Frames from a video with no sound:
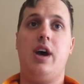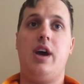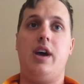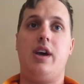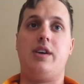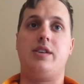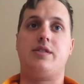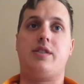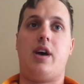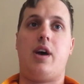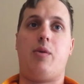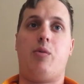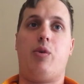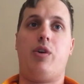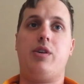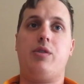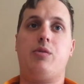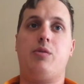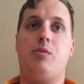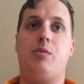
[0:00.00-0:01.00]
is that
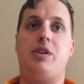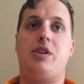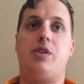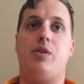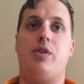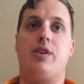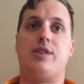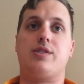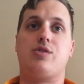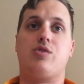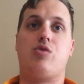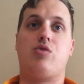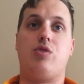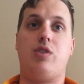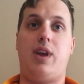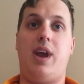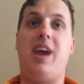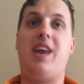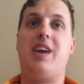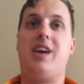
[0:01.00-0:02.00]
what it will be doing is
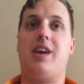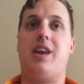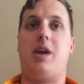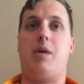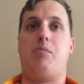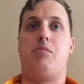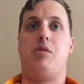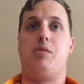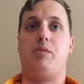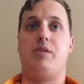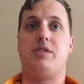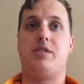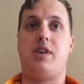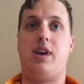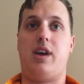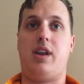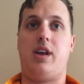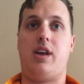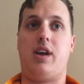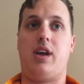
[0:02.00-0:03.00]
creating and
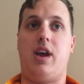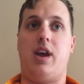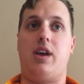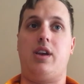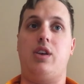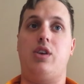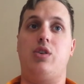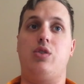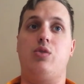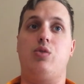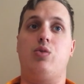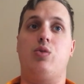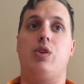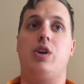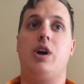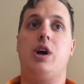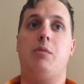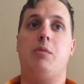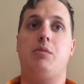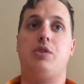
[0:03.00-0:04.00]
implementing a new
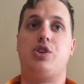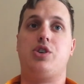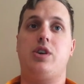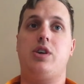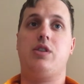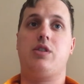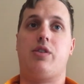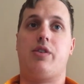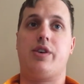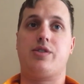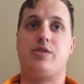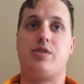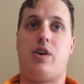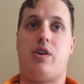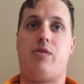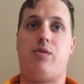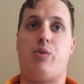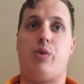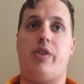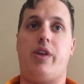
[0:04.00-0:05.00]
machine learning
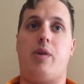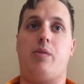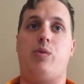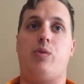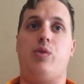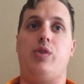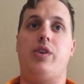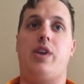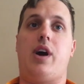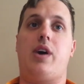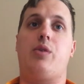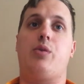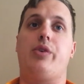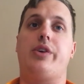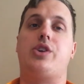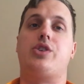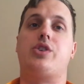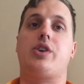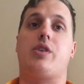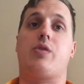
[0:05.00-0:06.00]
software that will not
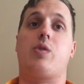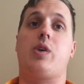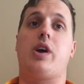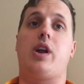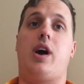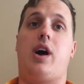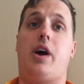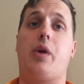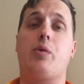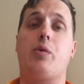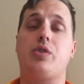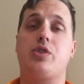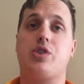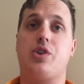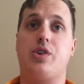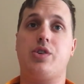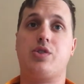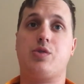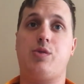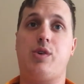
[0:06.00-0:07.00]
only generate auto
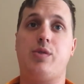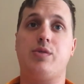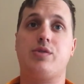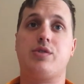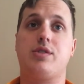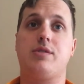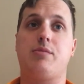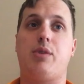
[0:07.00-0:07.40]
insurance quotes,